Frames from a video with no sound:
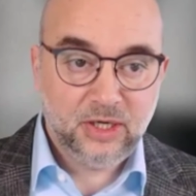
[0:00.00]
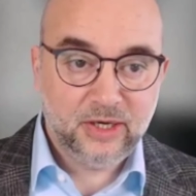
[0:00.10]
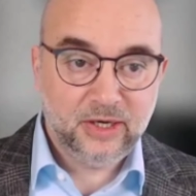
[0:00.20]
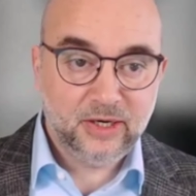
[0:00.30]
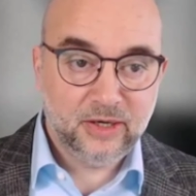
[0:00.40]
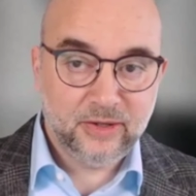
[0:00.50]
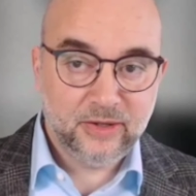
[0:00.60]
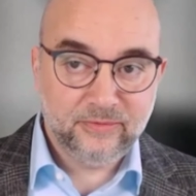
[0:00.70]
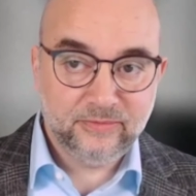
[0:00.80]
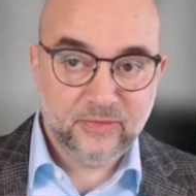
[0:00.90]

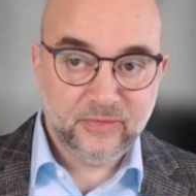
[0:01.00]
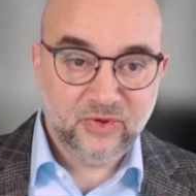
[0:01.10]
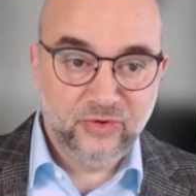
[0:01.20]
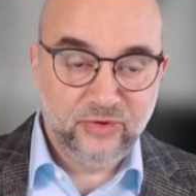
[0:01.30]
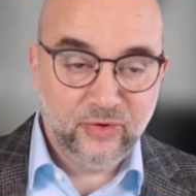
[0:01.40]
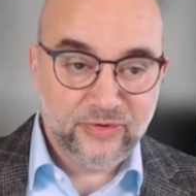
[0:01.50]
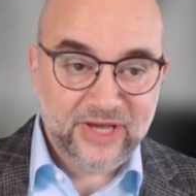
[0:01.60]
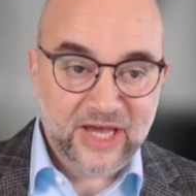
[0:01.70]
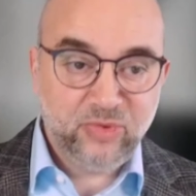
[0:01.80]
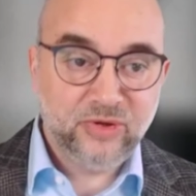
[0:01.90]

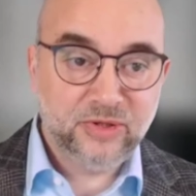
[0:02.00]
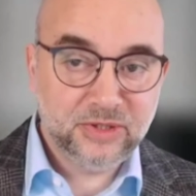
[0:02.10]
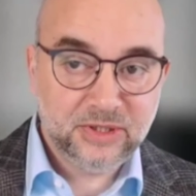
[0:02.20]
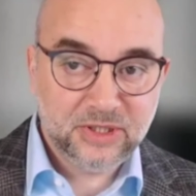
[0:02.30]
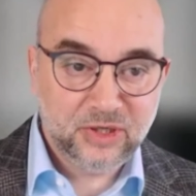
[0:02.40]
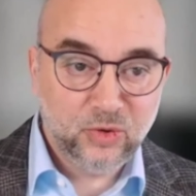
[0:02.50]
don't happen